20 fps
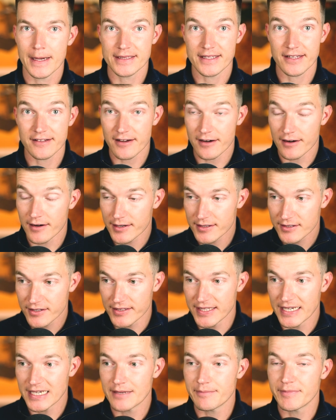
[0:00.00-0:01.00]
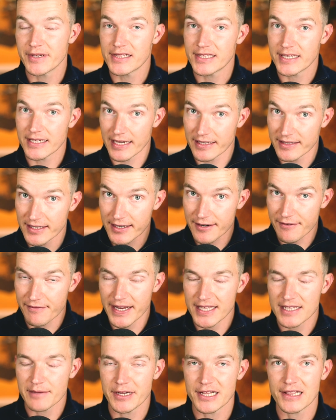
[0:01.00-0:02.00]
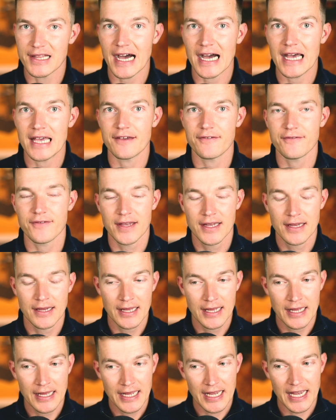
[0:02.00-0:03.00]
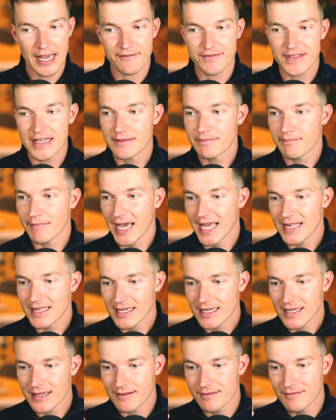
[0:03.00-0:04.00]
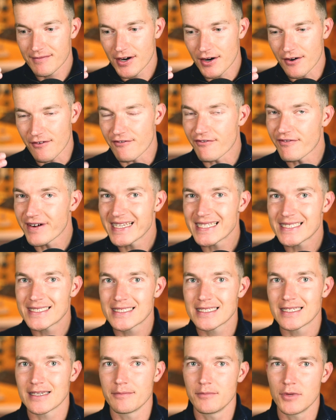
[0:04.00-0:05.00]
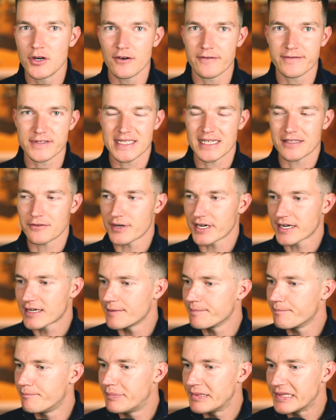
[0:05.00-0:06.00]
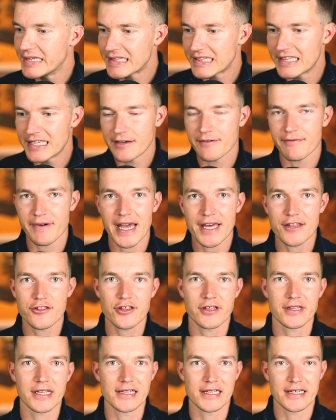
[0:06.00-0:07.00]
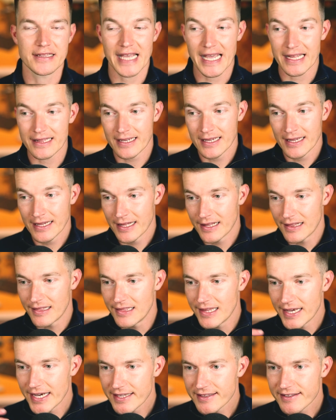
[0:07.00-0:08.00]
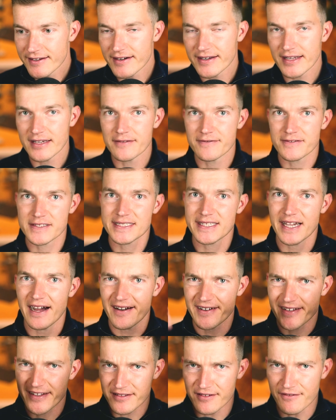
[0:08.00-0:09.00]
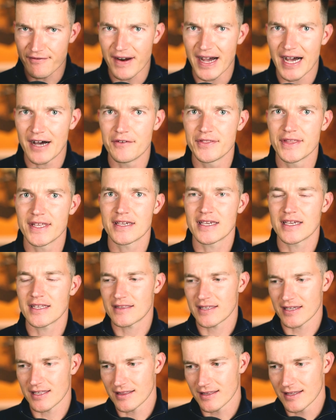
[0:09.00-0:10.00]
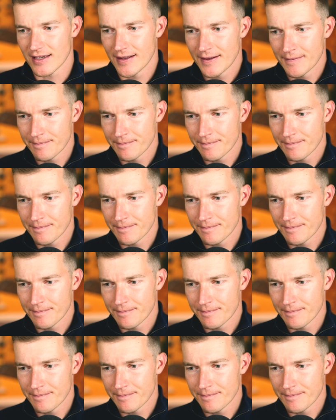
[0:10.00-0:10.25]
that are today building an incredible life have done many risky moves that were completely irrational, and then later they've started grounding it and